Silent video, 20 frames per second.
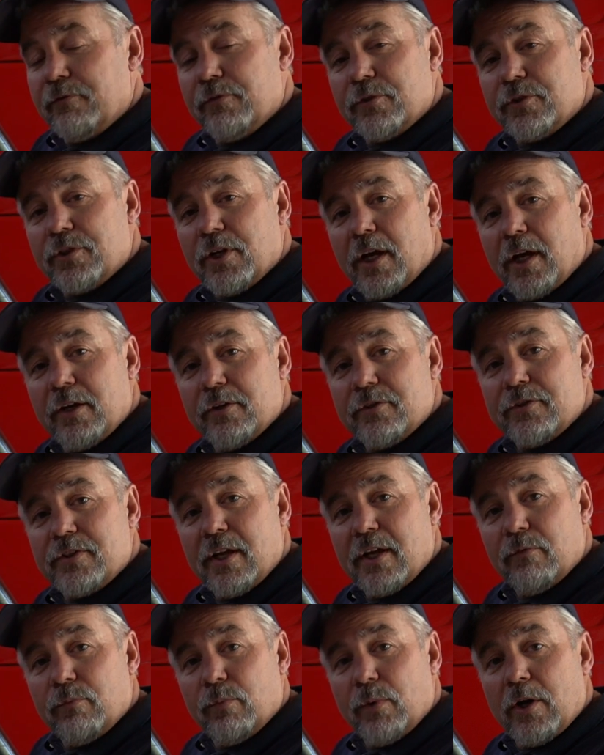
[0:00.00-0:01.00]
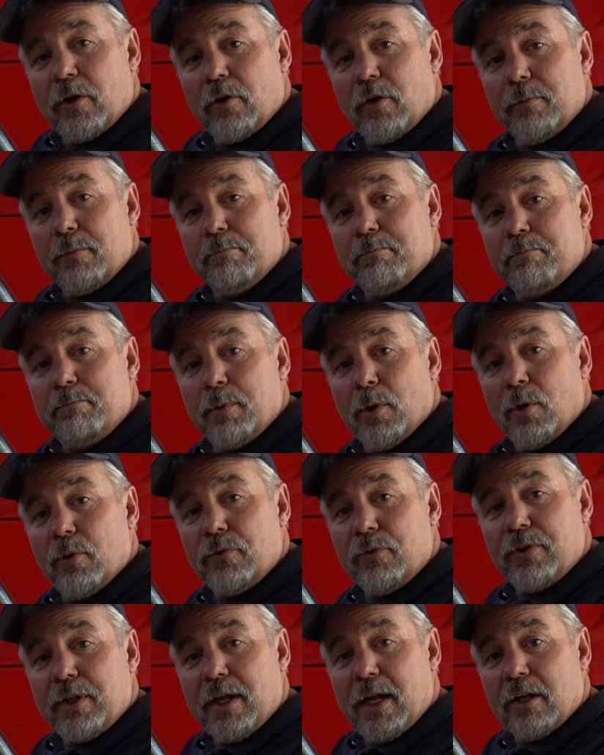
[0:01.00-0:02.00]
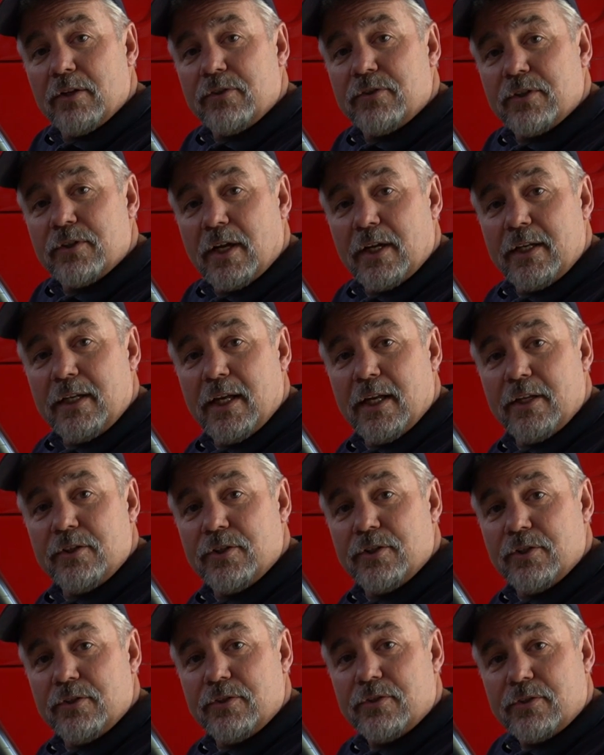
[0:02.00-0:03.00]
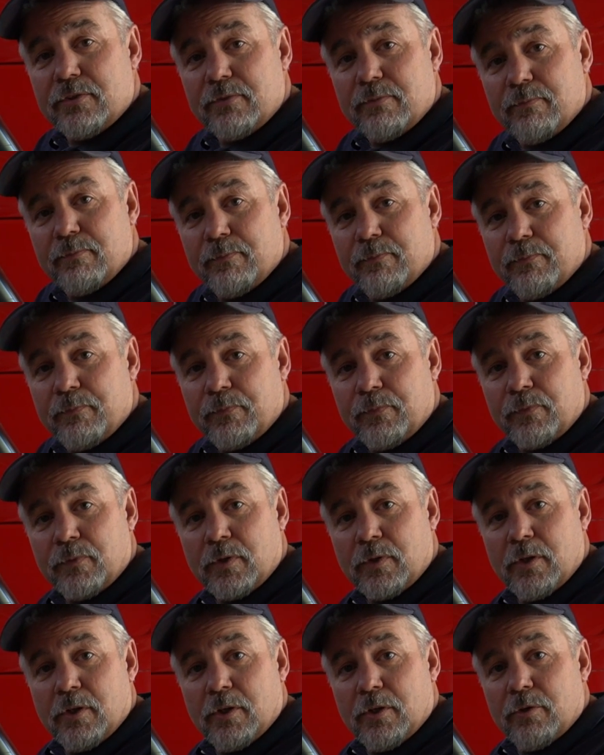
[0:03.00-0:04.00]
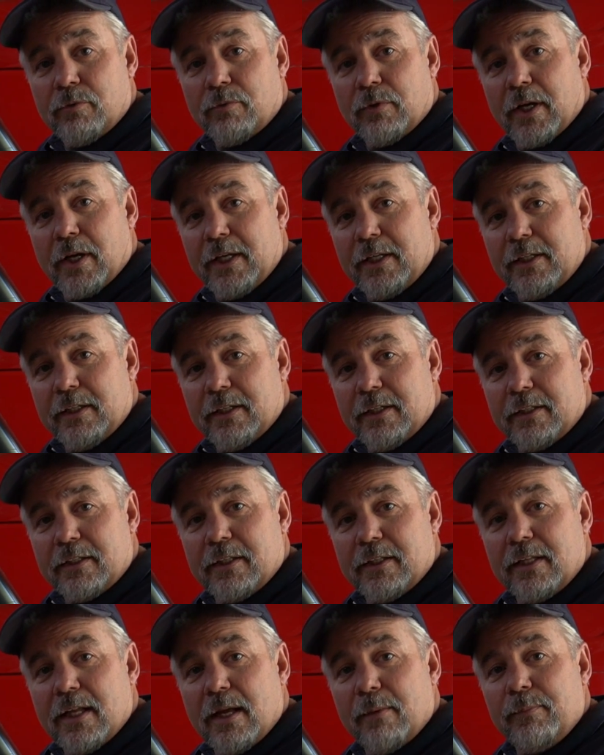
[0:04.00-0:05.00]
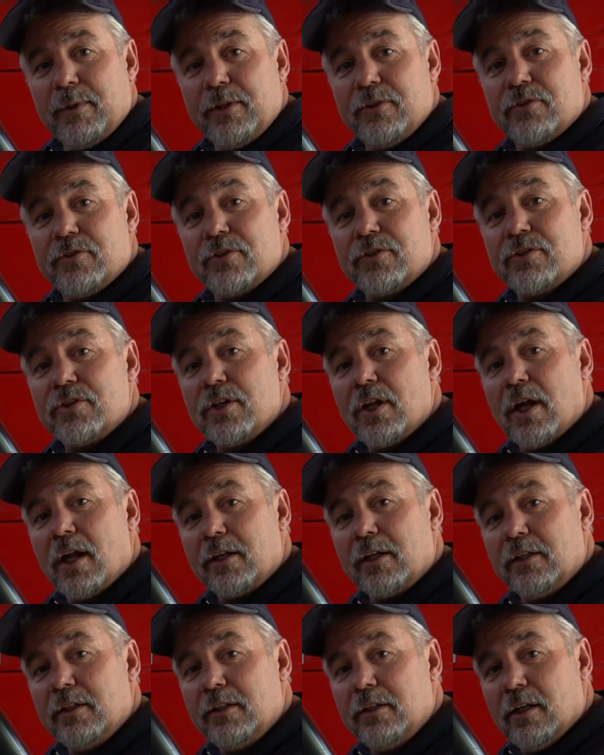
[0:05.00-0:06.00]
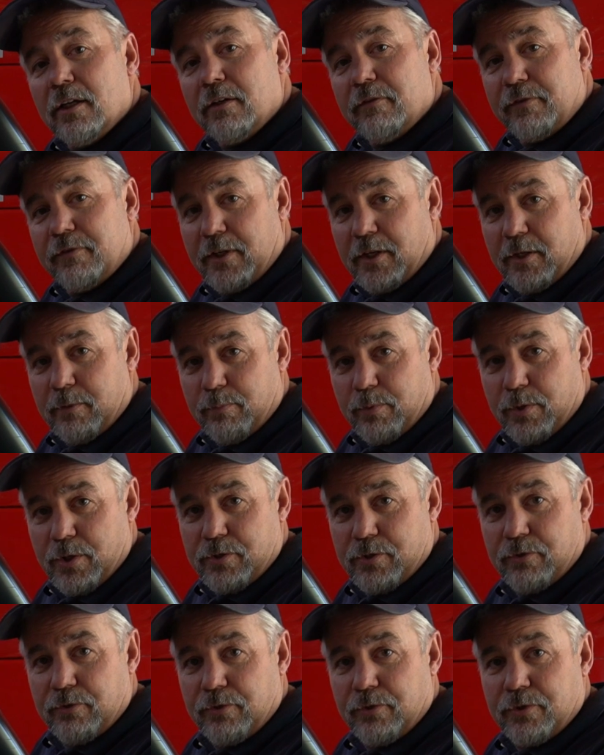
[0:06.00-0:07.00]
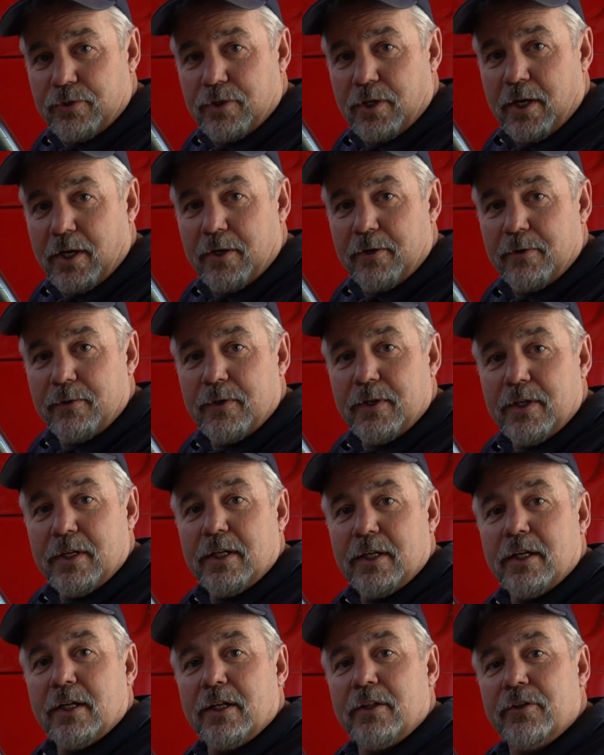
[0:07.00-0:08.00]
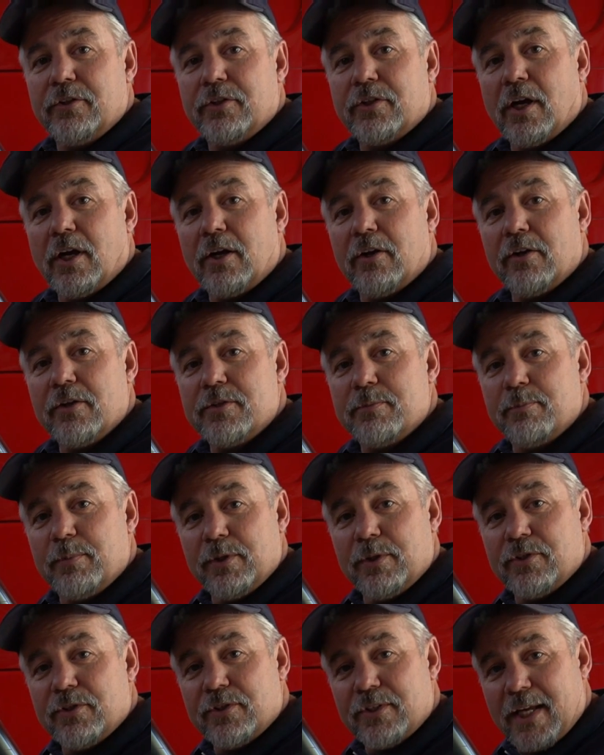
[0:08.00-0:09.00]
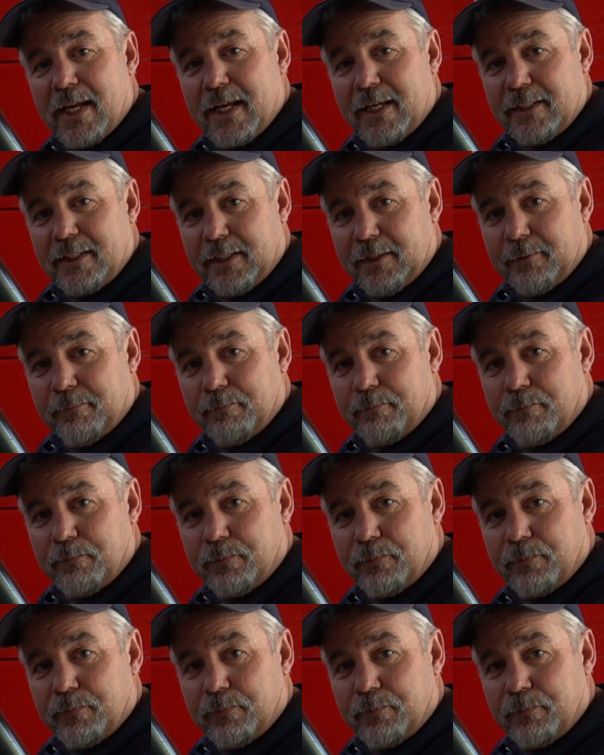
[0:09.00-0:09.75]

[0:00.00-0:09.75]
your tires have wear on both outside edges, right, then that means there's not enough air pressure in your tire and the tire has been sagging.